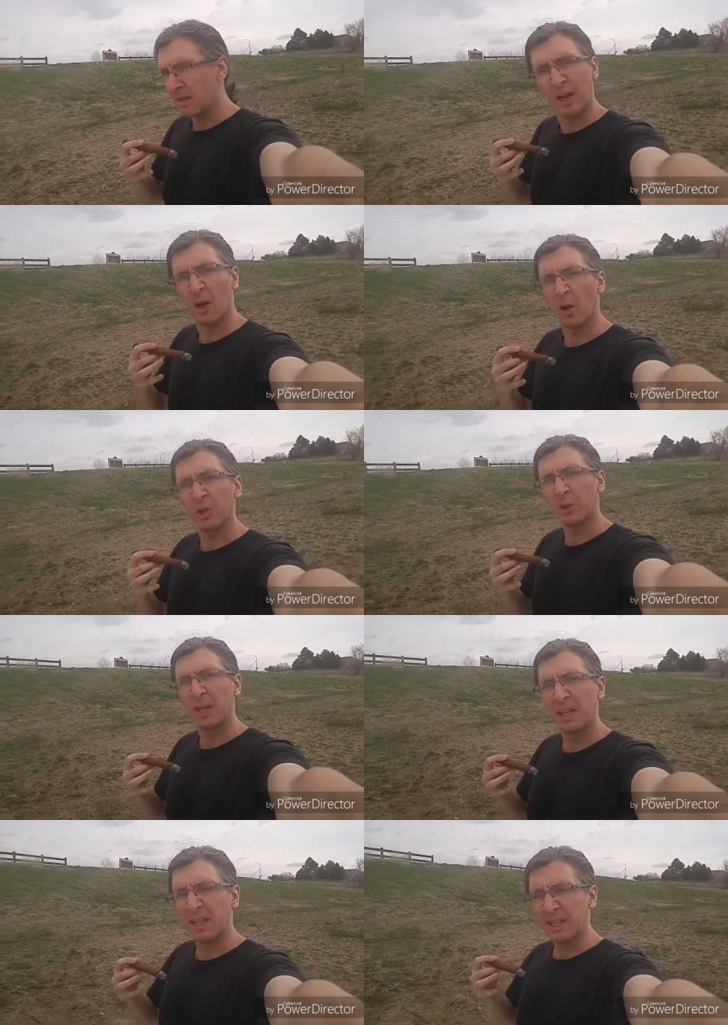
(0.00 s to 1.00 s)
not harsh or
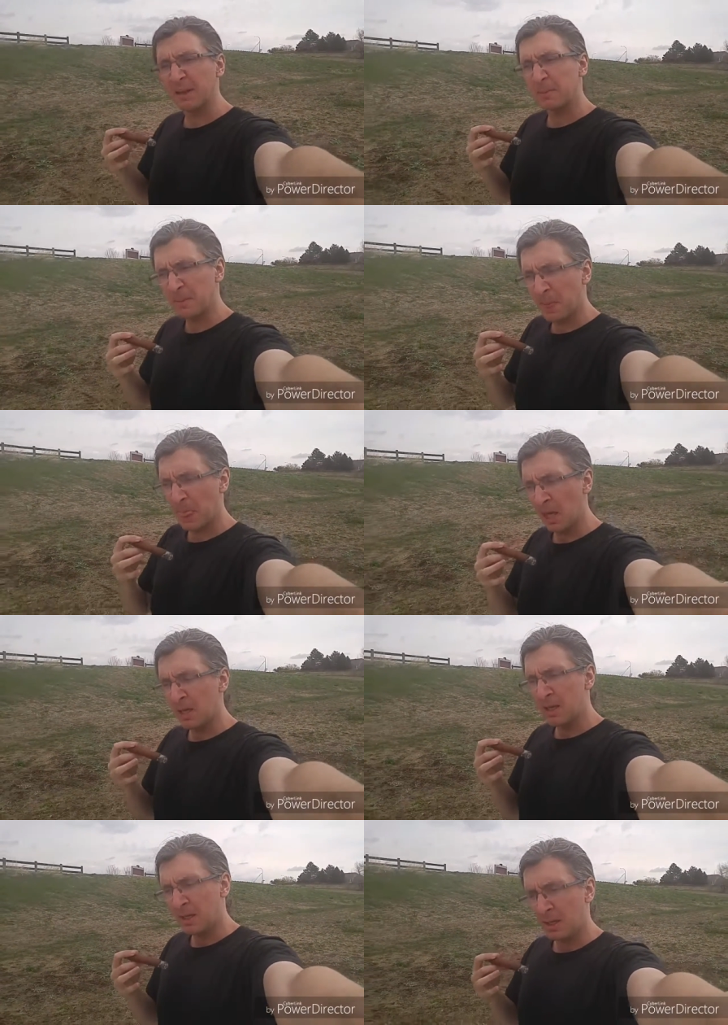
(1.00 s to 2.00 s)
anything like that,
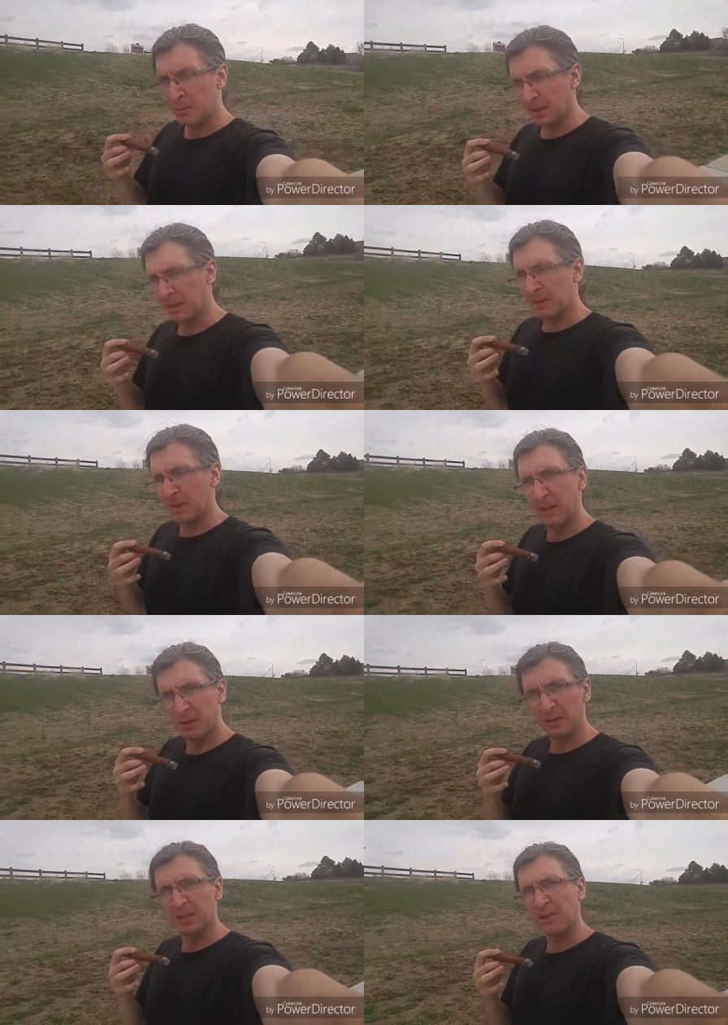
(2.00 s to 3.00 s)
but
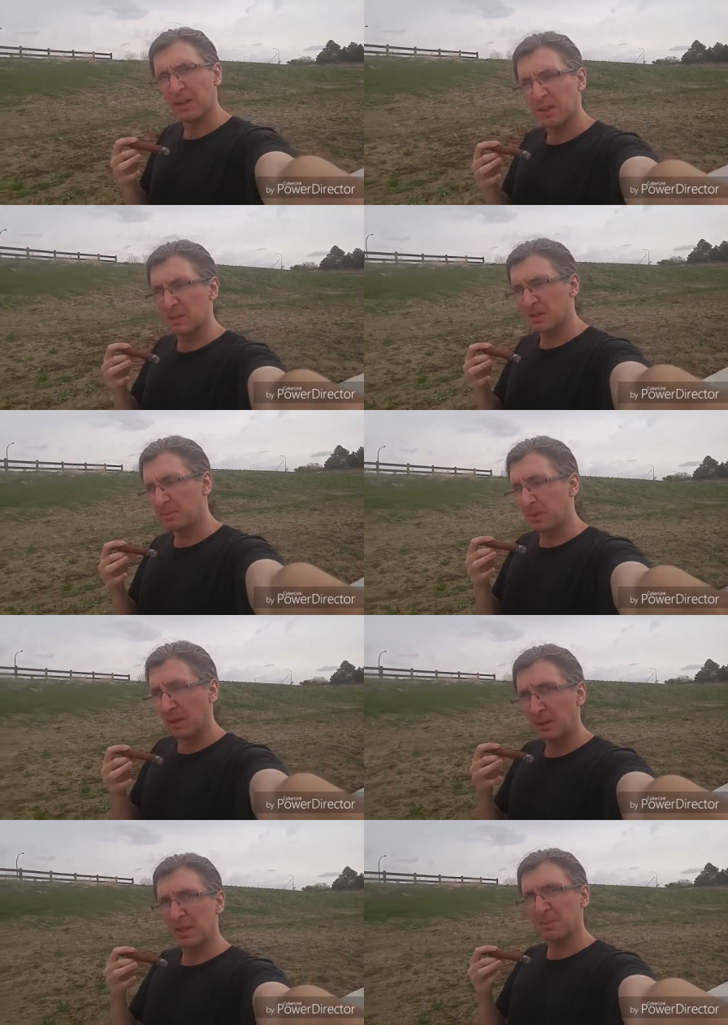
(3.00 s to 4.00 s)
there's definitely
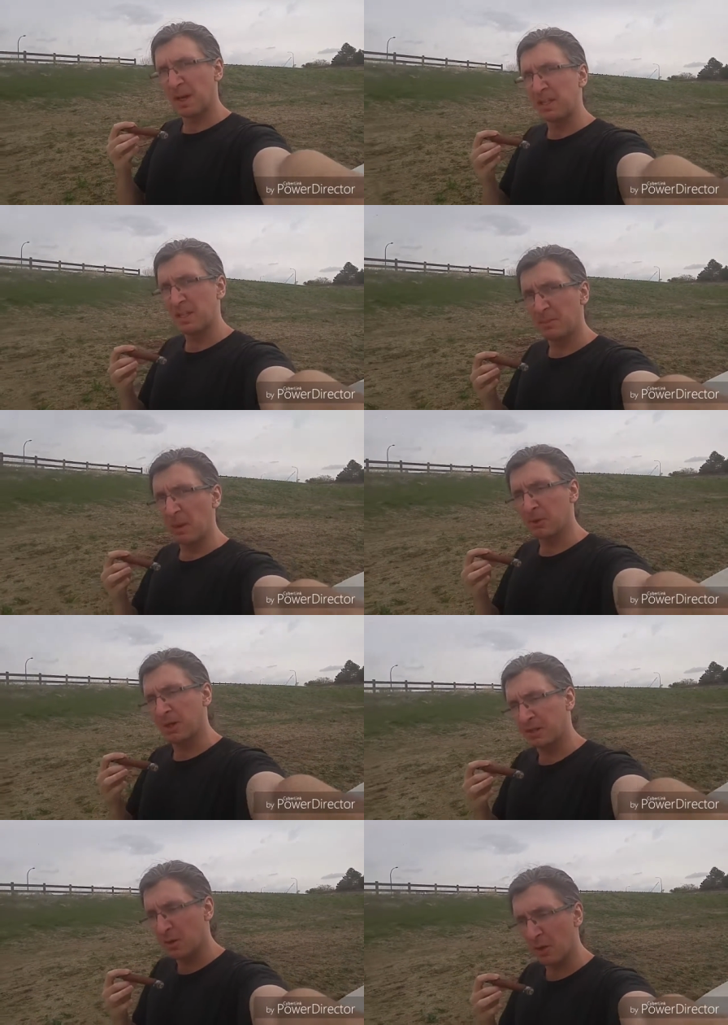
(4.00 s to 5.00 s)
a little spicy
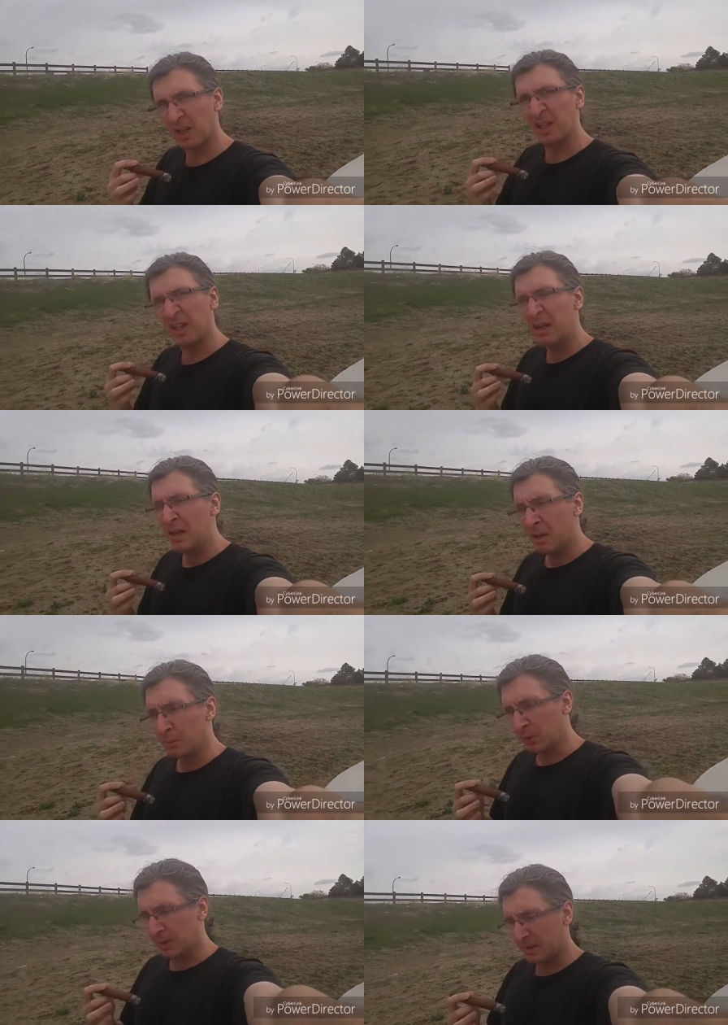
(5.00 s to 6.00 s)
pepperiness going on,
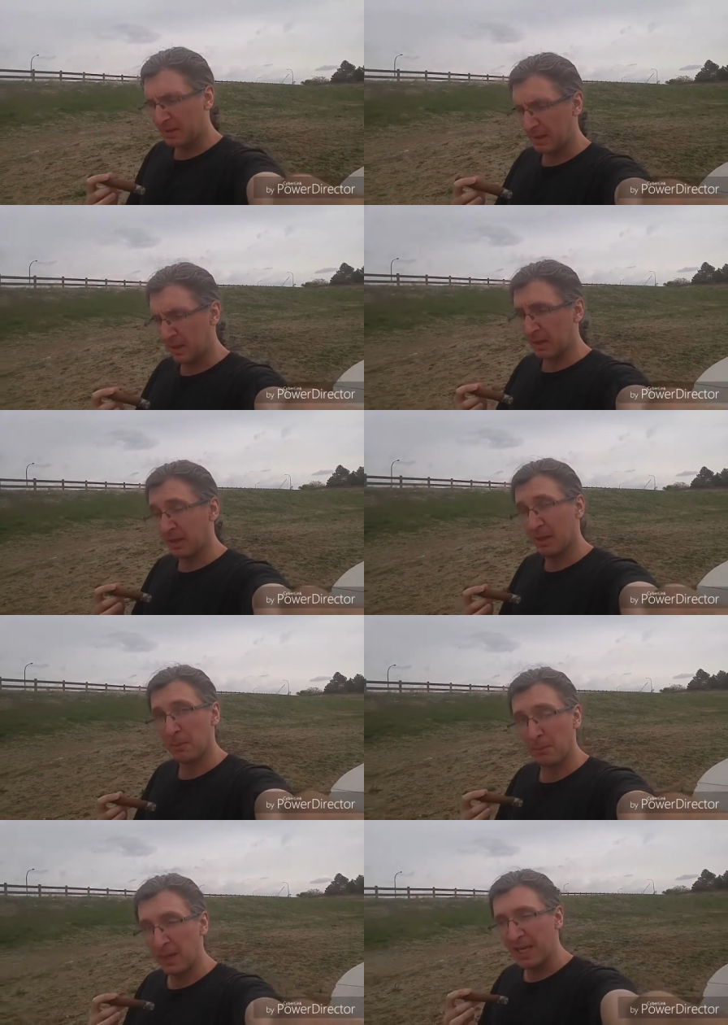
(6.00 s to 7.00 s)
plus a
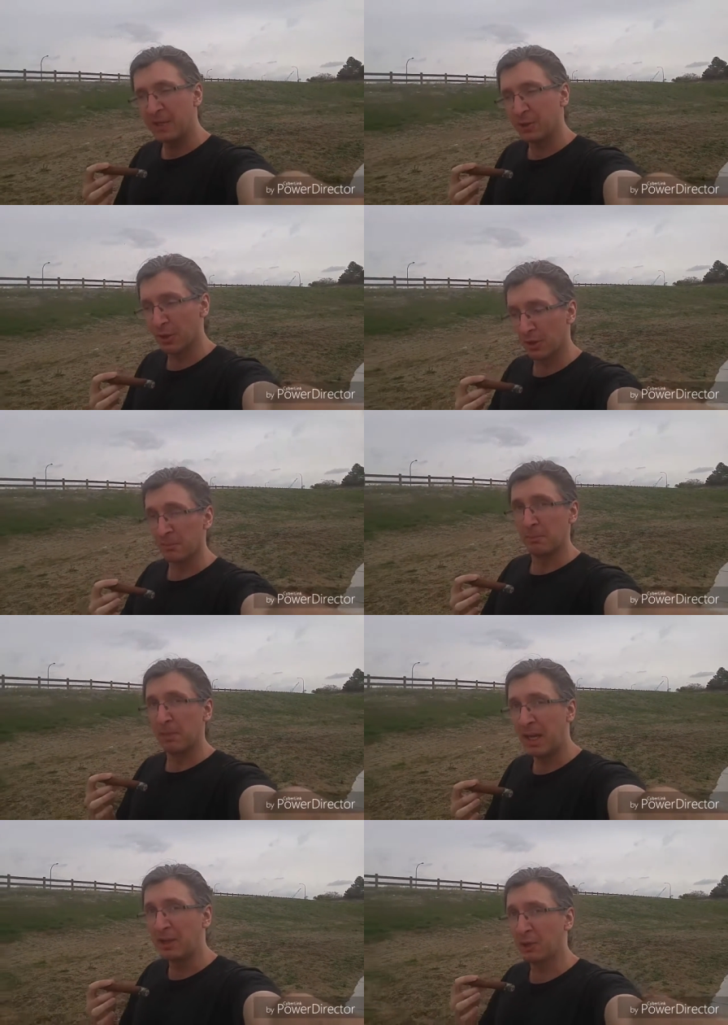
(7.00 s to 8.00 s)
major
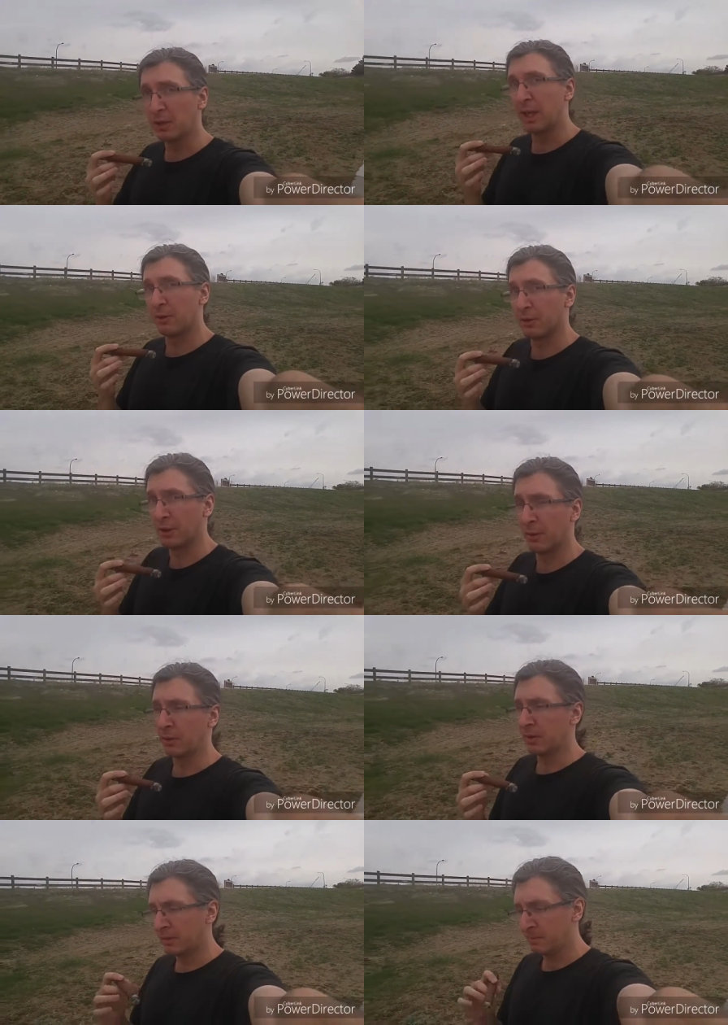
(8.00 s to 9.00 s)
leather
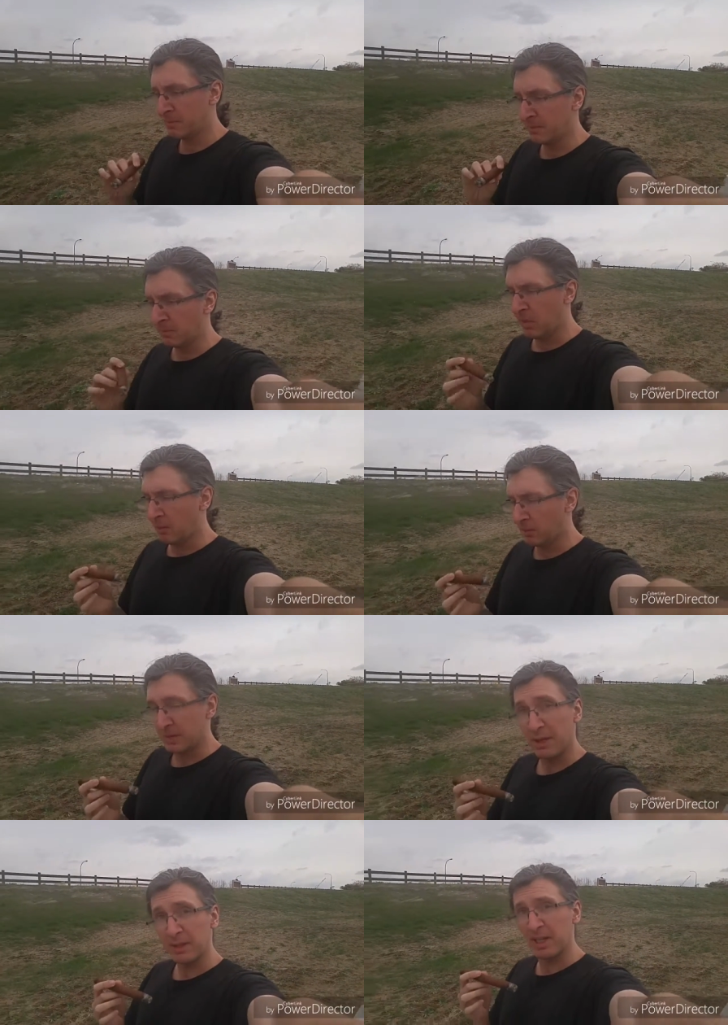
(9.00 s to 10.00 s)
tone, which
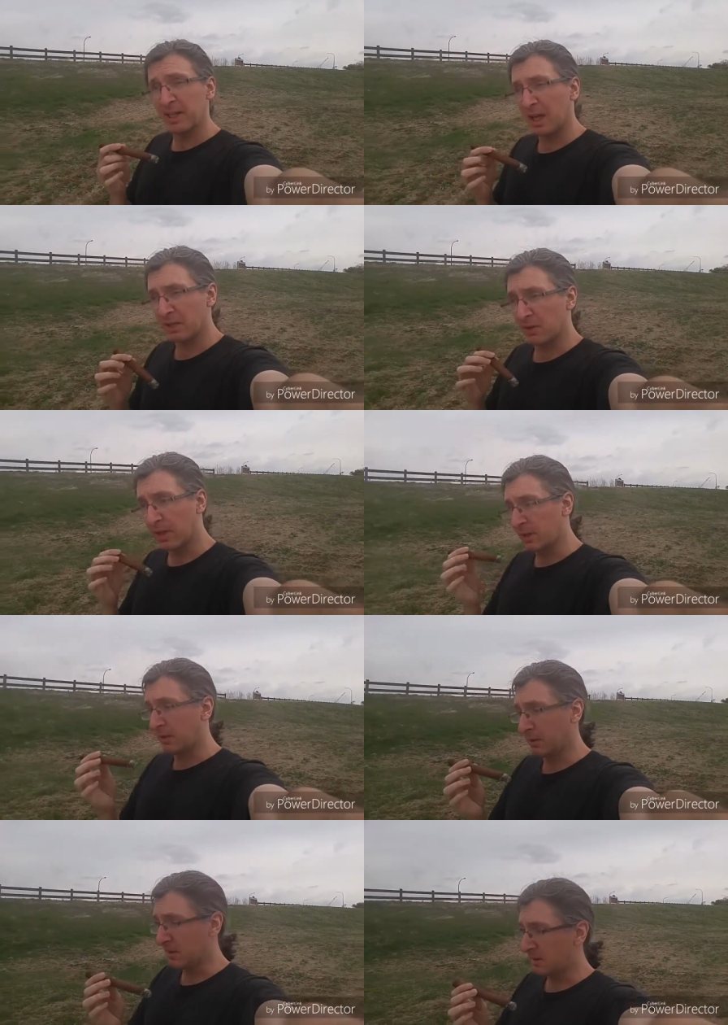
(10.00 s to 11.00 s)
is actually kind of nice. If you like
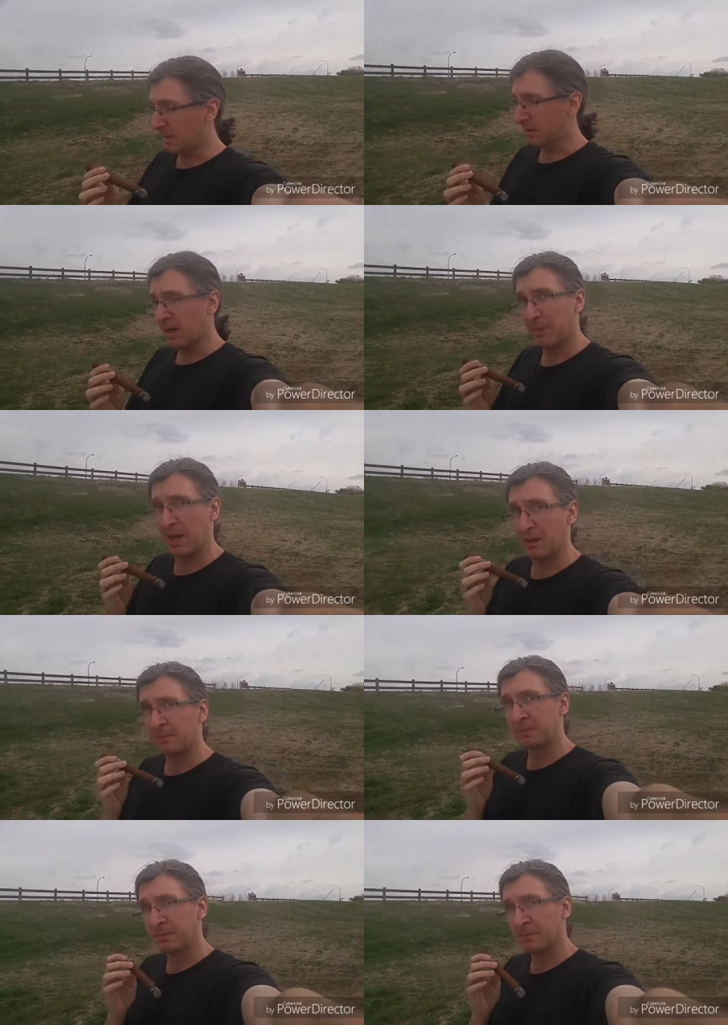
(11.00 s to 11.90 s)
leather, this is actually not bad.